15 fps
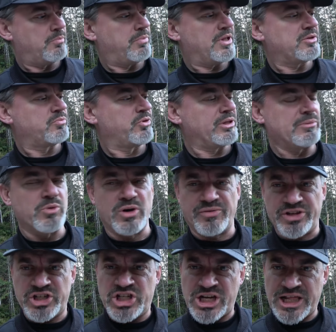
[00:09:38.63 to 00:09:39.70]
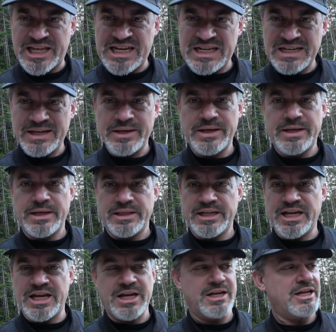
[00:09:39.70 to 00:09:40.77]
It's really more of a jelly.
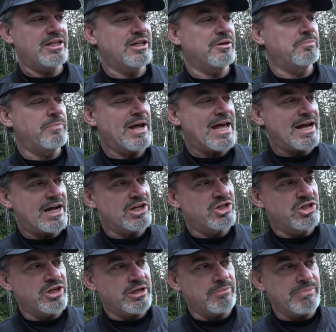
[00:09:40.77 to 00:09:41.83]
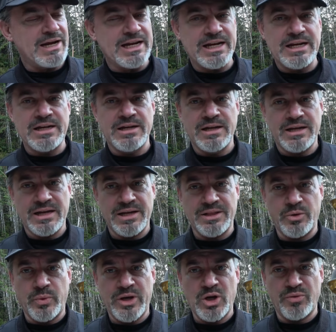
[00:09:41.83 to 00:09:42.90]
The package took a beating on
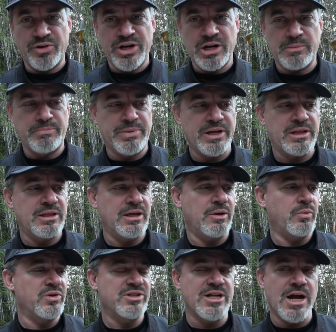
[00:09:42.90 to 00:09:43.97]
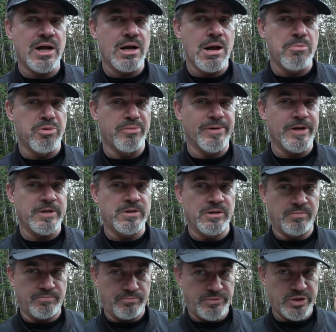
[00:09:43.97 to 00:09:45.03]
the way over here, but it was not compromised.
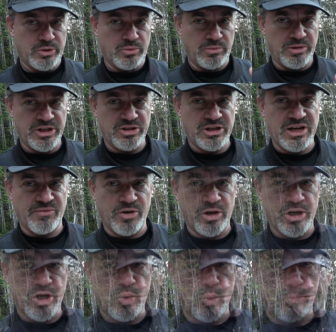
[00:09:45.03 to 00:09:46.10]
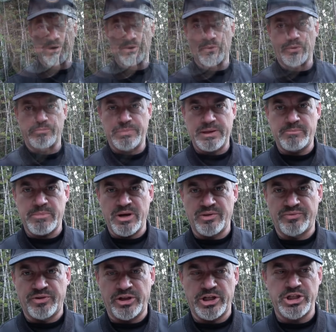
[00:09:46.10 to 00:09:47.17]
So let's give her a go. All right, one big
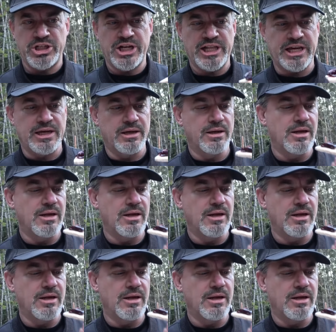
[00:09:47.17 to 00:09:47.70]
mouthful of jelly.